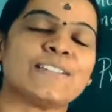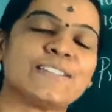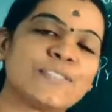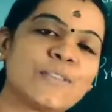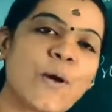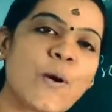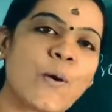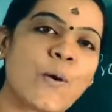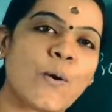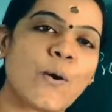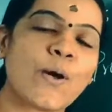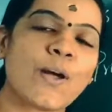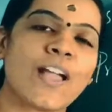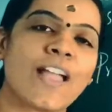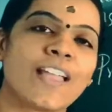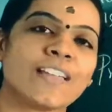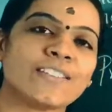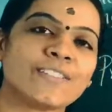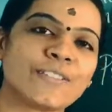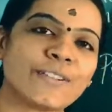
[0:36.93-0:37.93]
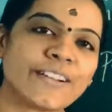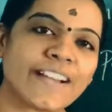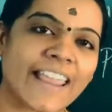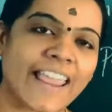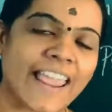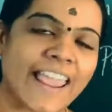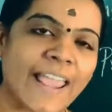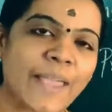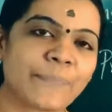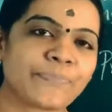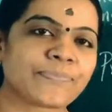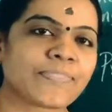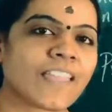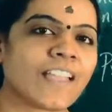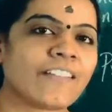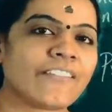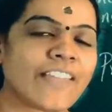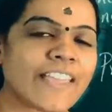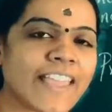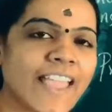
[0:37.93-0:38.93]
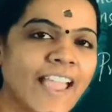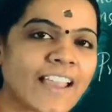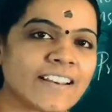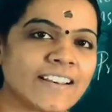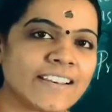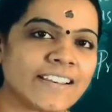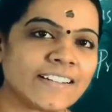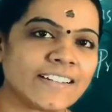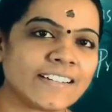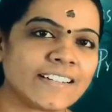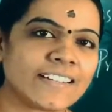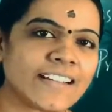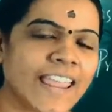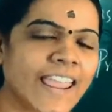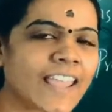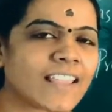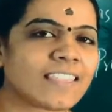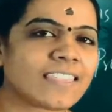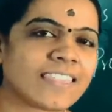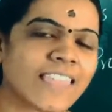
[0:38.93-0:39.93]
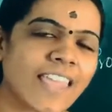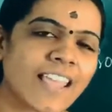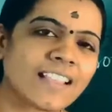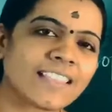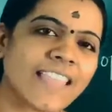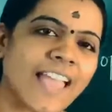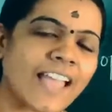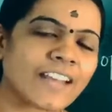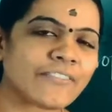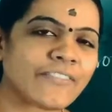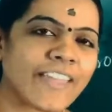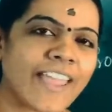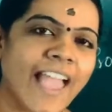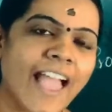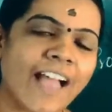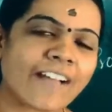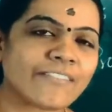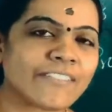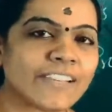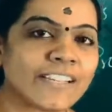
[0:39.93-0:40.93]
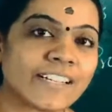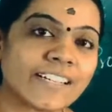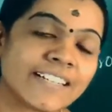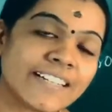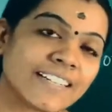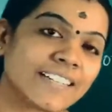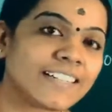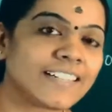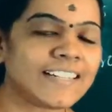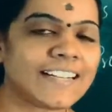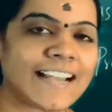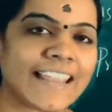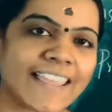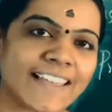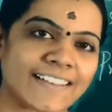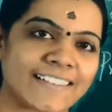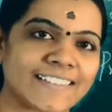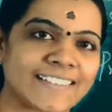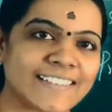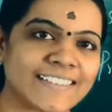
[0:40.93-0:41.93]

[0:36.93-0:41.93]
So today we can learn a thing that we have learned earlier.